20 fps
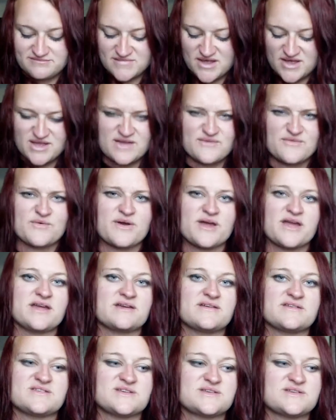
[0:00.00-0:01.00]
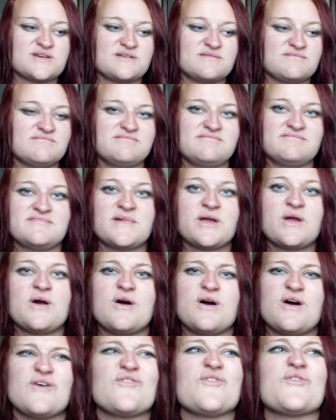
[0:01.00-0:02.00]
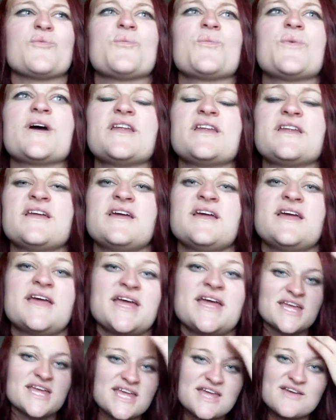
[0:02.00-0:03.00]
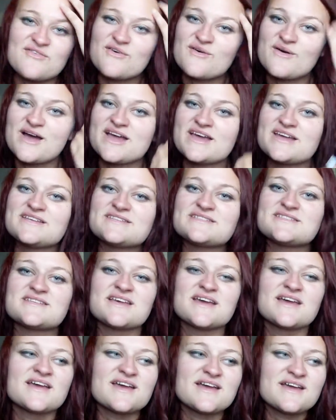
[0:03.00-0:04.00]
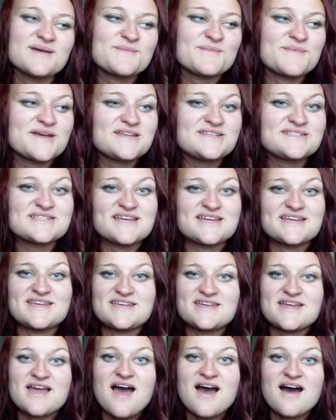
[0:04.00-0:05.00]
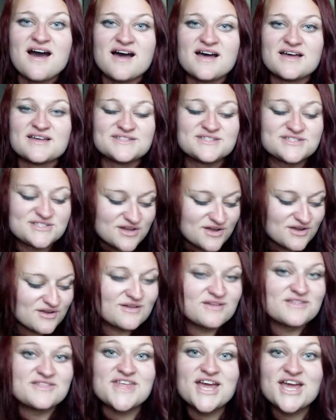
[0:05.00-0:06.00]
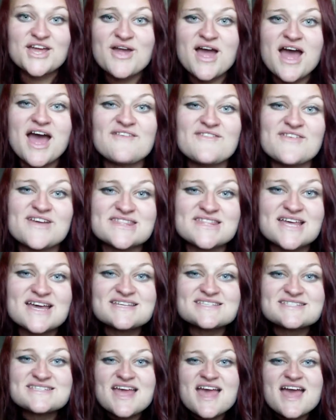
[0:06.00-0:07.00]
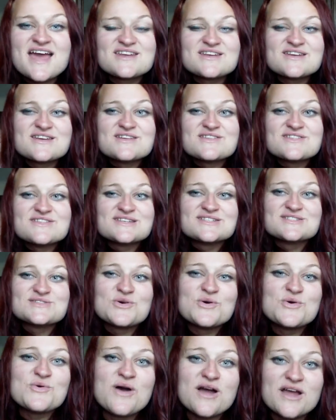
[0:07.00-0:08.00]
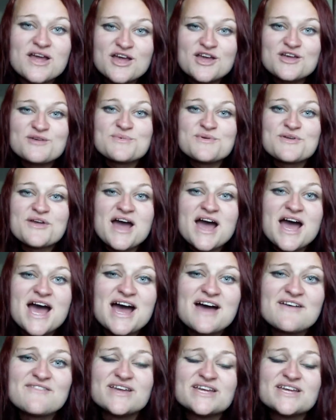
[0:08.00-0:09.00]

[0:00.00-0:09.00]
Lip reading: a giveaway, because I don't often win giveaways. But yeah, so there you have it. That is the end of this haul. I hope you have